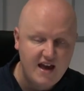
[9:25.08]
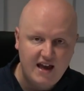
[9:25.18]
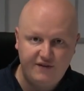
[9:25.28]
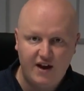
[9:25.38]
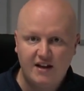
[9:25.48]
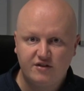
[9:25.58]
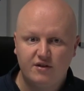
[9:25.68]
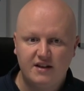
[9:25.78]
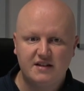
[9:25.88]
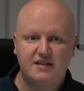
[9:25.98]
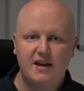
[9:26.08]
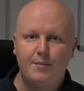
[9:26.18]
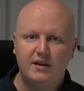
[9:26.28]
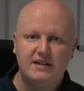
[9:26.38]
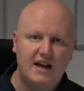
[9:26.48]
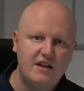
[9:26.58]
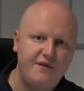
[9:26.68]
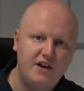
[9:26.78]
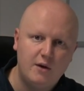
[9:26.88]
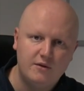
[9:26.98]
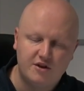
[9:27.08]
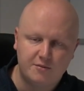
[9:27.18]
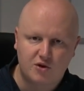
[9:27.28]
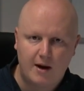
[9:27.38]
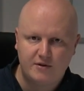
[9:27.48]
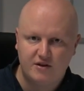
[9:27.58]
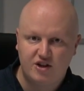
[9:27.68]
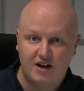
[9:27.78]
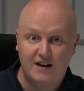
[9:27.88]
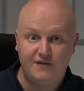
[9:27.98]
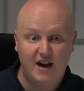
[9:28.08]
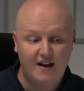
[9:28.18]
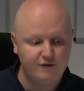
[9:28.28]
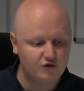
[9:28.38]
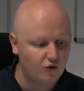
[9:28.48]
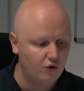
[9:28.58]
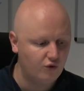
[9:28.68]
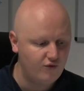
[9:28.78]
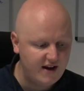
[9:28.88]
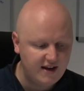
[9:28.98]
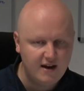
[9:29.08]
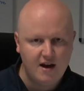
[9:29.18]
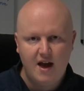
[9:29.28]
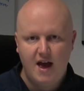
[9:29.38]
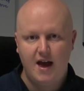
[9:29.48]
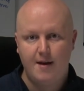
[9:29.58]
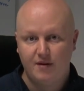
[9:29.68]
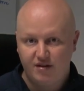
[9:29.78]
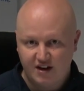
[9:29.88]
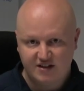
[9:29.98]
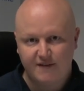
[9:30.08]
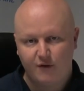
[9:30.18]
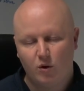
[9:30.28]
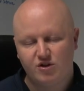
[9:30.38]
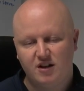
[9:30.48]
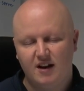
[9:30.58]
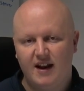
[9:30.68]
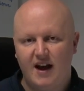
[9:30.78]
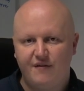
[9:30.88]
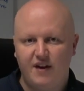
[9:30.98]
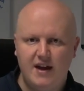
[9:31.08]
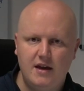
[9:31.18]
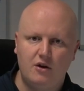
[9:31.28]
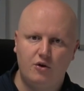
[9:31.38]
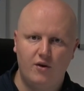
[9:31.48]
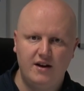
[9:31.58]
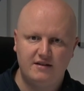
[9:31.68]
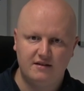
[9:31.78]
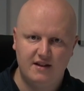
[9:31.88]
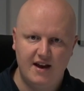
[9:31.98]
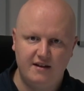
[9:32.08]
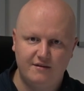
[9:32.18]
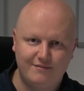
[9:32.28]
If it has done, as I say, please like the video and subscribe to the channel if you haven't already. Thanks again for watching and have a great day.